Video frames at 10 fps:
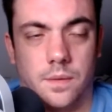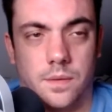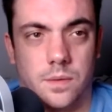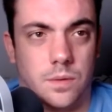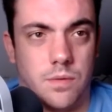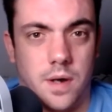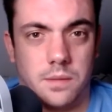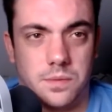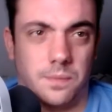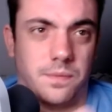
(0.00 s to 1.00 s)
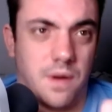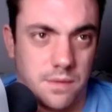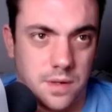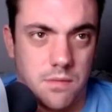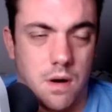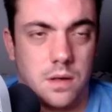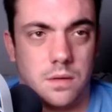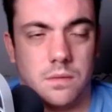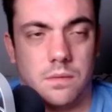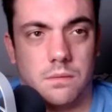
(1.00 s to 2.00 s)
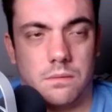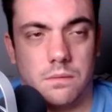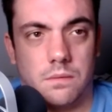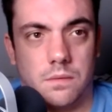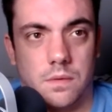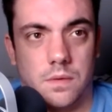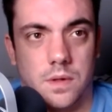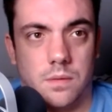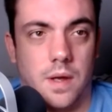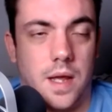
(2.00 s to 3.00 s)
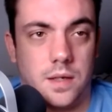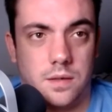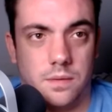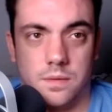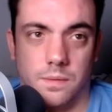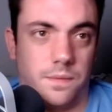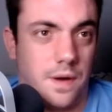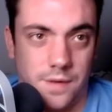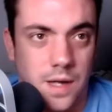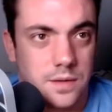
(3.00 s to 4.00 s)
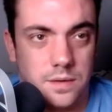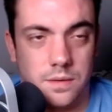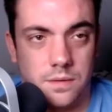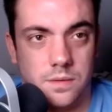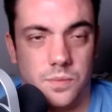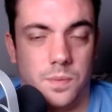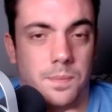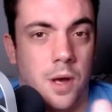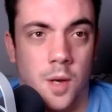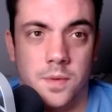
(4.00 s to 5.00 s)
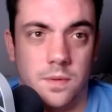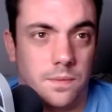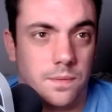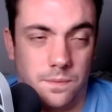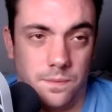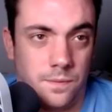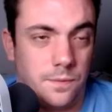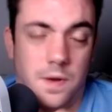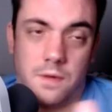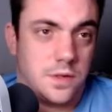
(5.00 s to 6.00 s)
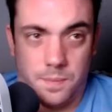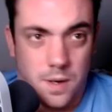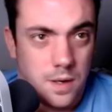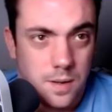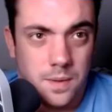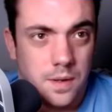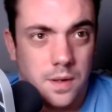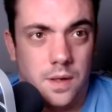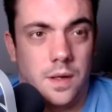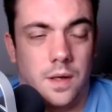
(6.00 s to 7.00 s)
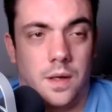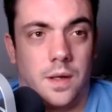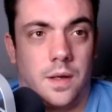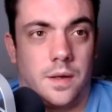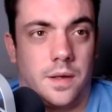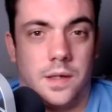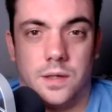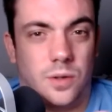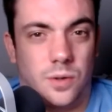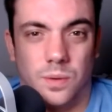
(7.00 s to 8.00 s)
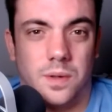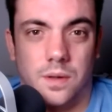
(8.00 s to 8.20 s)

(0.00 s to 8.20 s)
It's not great. It's not very great. It's not excellent. It's not very excellent. It's not superb. It's not very superb. He's good.